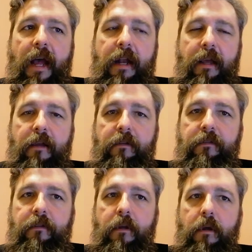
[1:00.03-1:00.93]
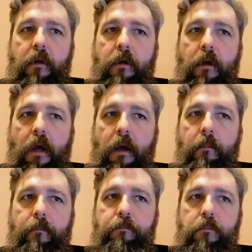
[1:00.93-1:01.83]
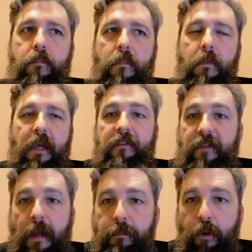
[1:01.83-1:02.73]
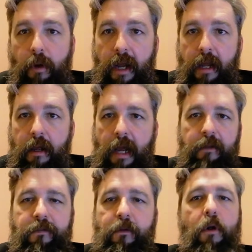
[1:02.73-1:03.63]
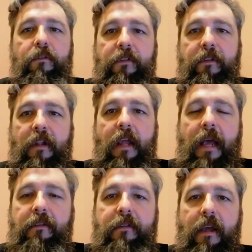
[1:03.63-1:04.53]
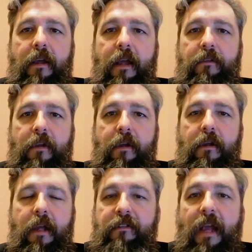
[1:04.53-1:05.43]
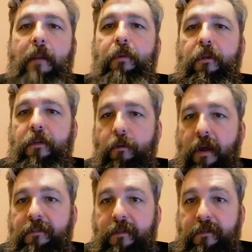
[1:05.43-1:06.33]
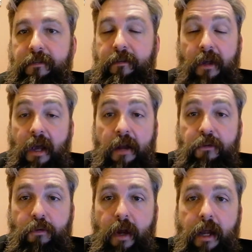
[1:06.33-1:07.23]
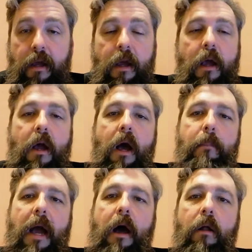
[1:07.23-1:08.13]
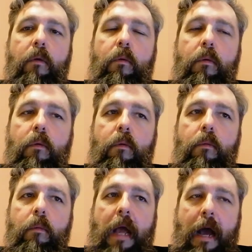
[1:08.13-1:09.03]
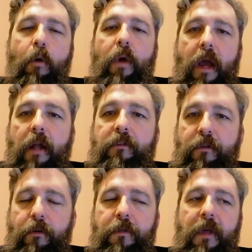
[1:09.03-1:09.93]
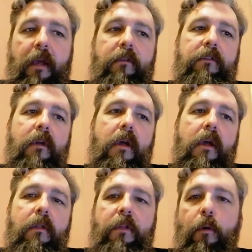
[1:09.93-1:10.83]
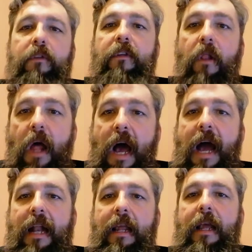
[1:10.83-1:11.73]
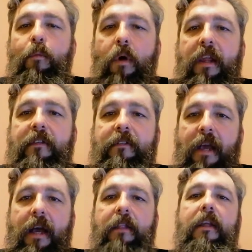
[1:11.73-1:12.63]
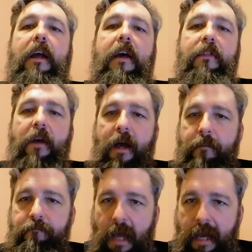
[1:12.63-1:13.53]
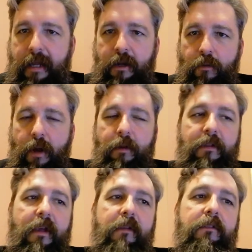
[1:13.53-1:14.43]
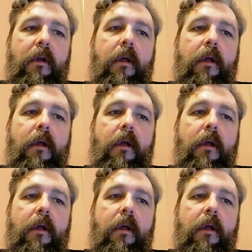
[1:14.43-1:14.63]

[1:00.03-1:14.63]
is exemplary and serves as an example to the rest of the country about how we ought to do things? There was a lot in what he said that I thought I can agree with this.